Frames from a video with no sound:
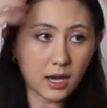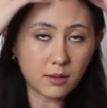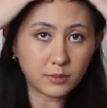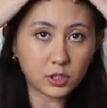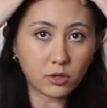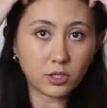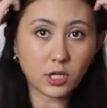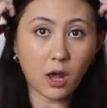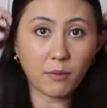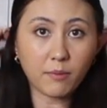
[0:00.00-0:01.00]
So the
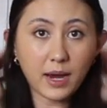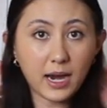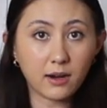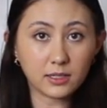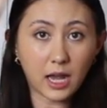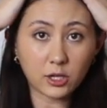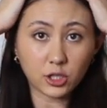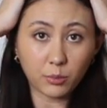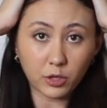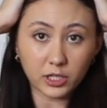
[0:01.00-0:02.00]
top of my hair is actually
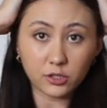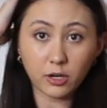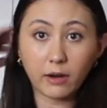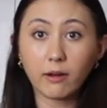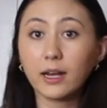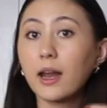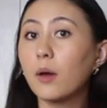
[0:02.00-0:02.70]
pretty straight right now,